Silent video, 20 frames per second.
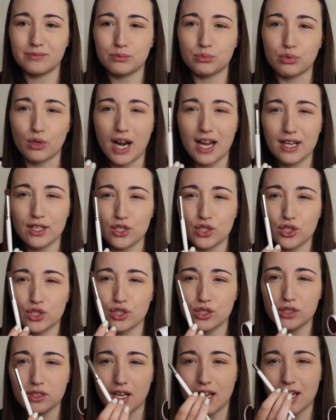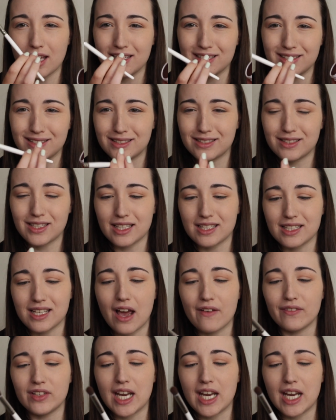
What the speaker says: brush. It doesn't have